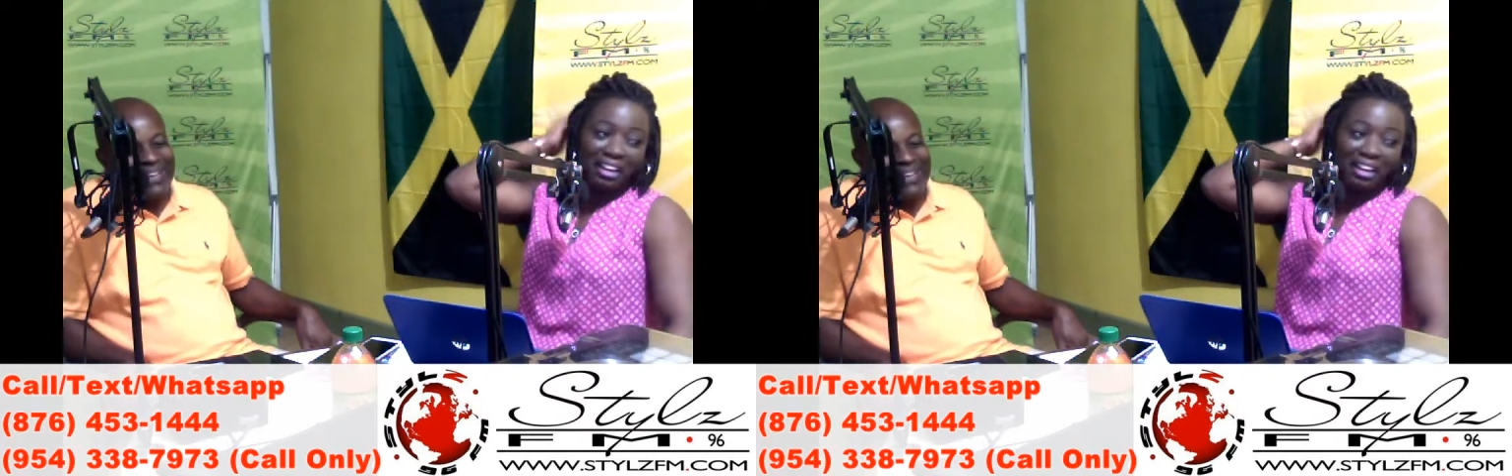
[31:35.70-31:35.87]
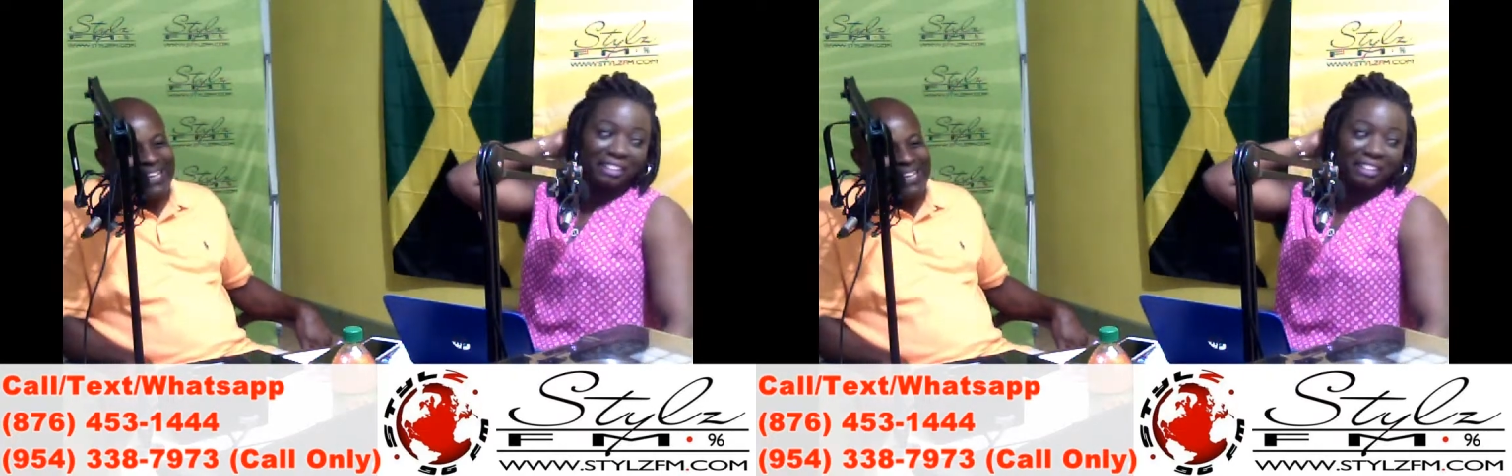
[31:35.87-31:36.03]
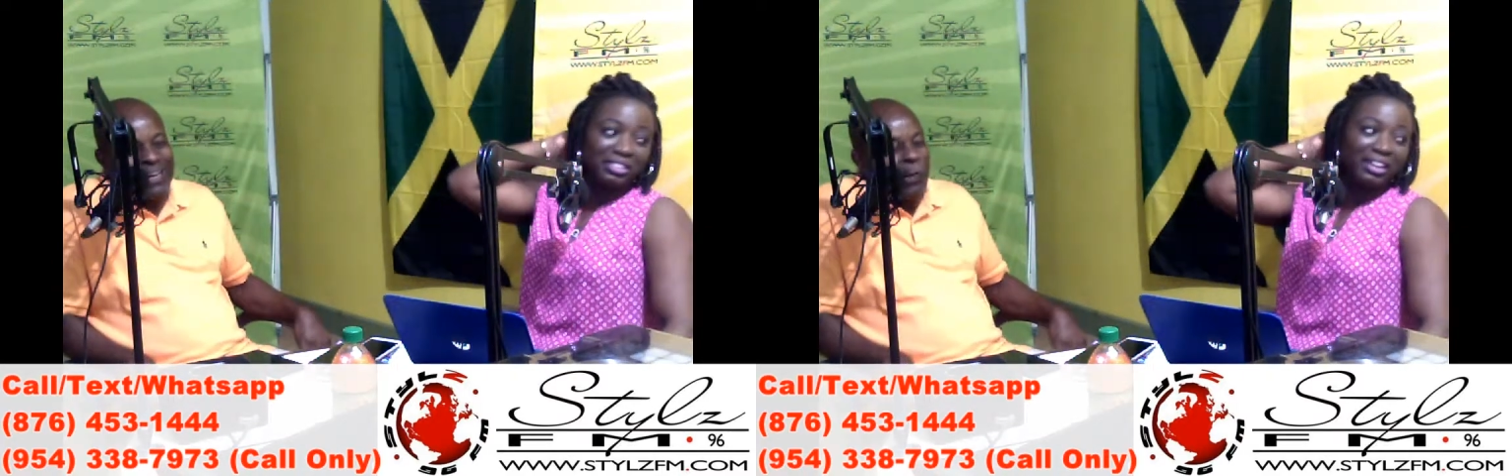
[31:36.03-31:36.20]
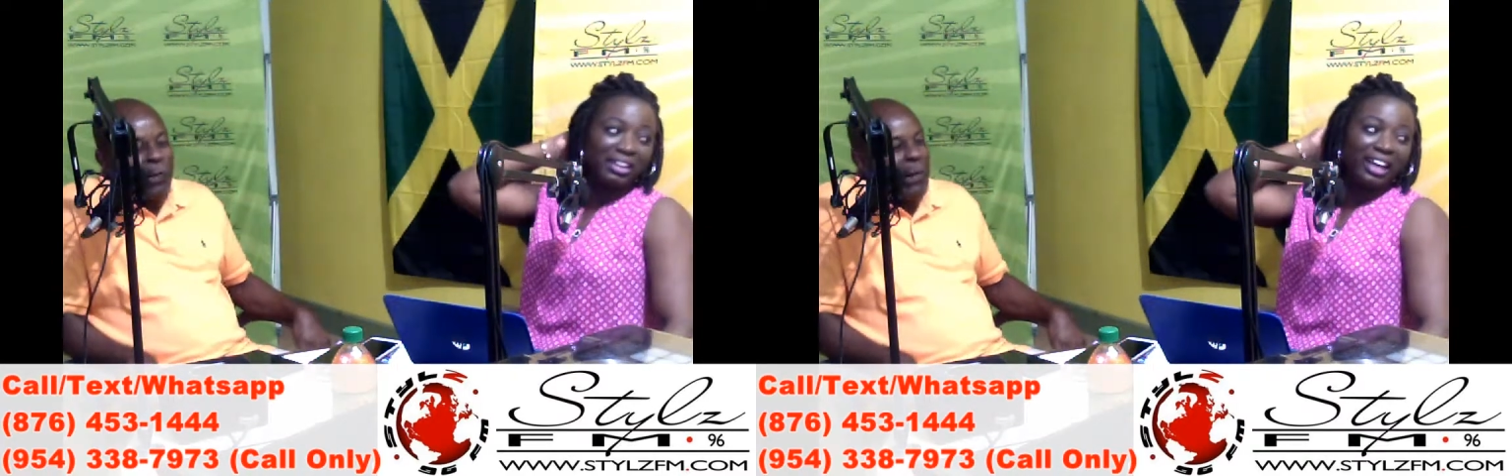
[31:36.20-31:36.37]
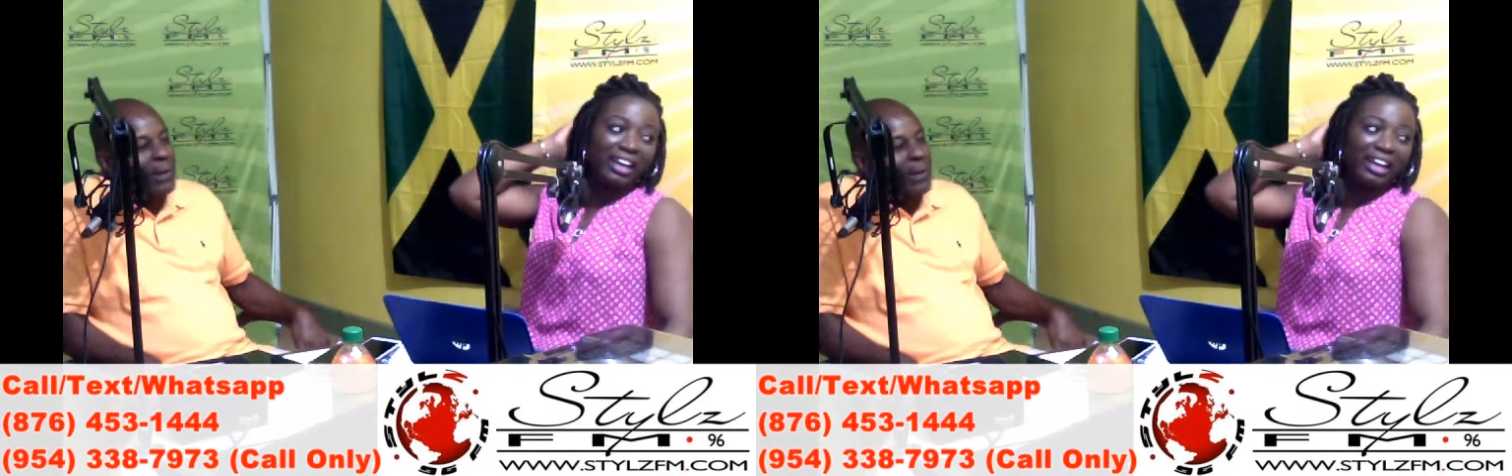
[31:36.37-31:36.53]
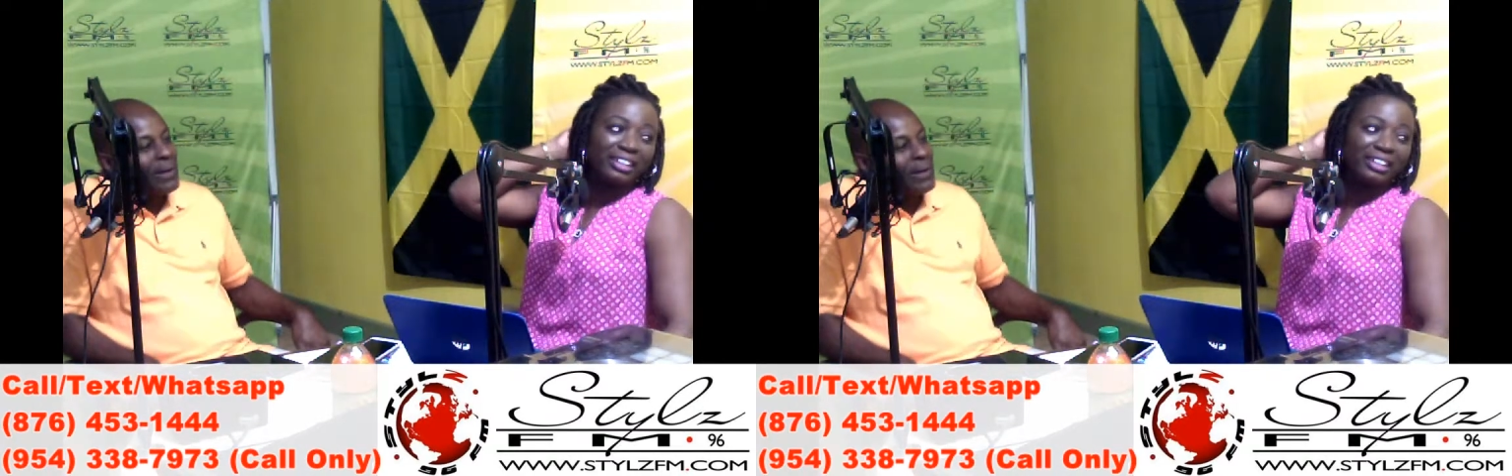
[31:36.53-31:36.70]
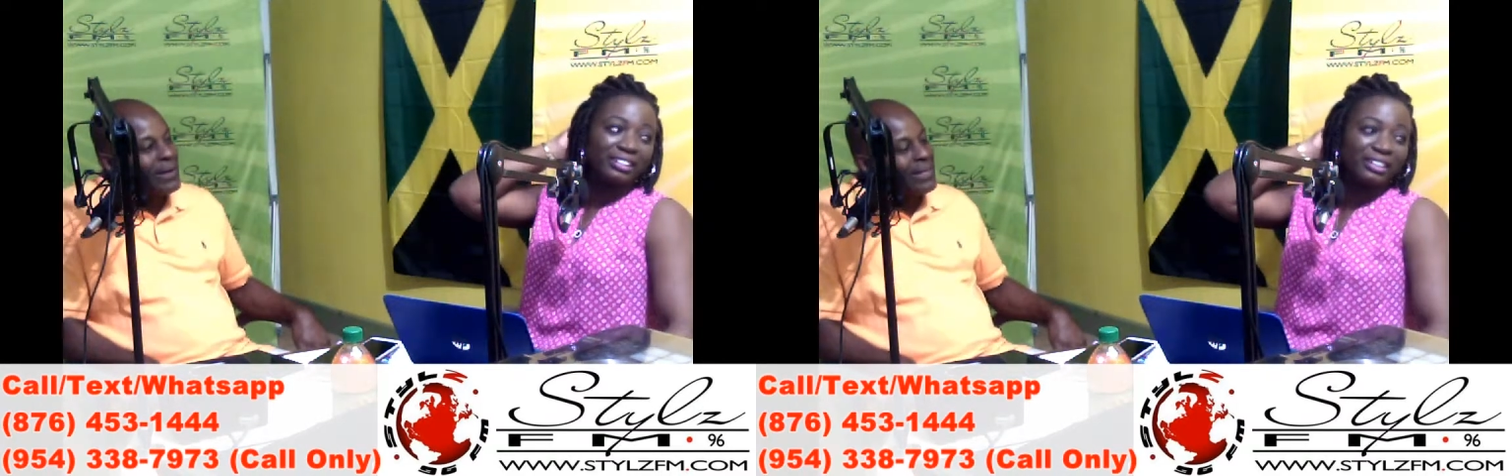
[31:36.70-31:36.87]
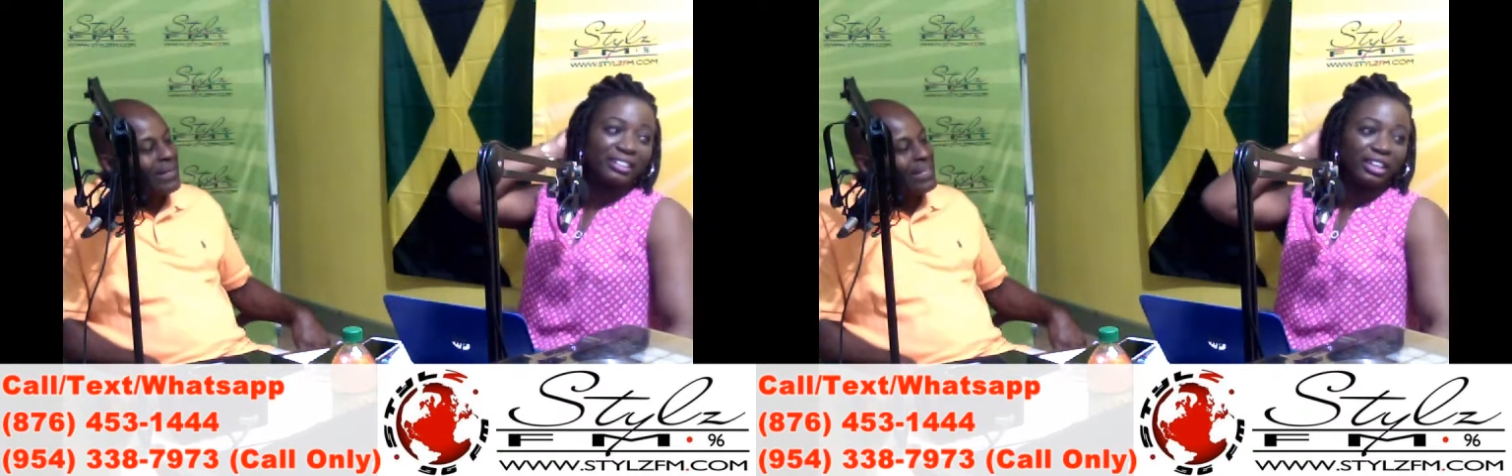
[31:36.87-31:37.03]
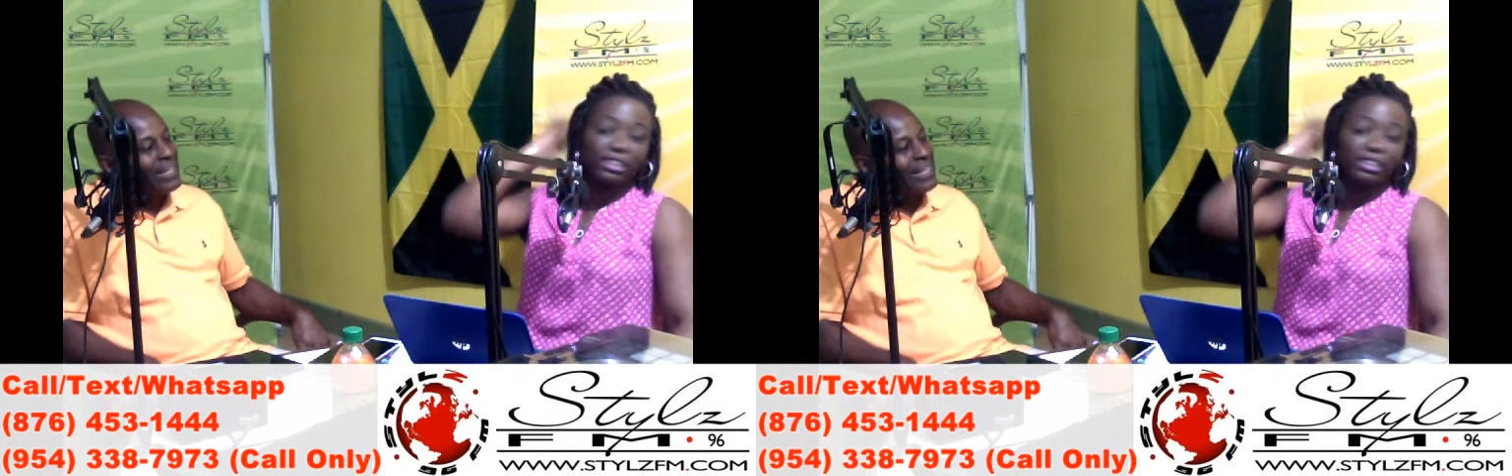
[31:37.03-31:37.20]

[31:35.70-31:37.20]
So guys, so